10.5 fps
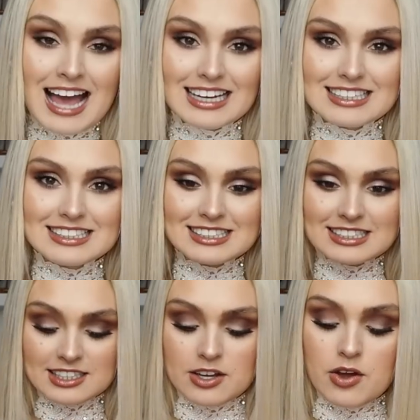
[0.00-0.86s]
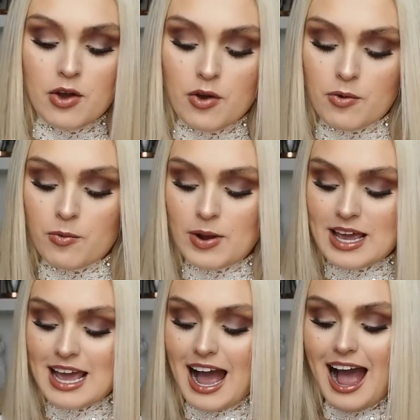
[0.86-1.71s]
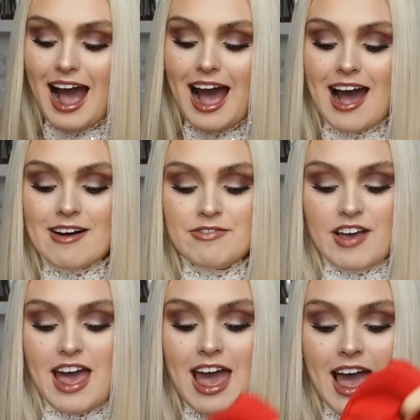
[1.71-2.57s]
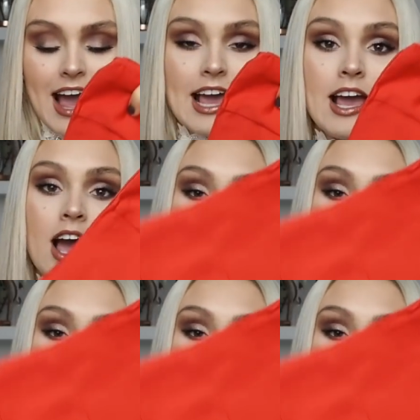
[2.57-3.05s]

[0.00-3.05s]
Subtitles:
Next, we have a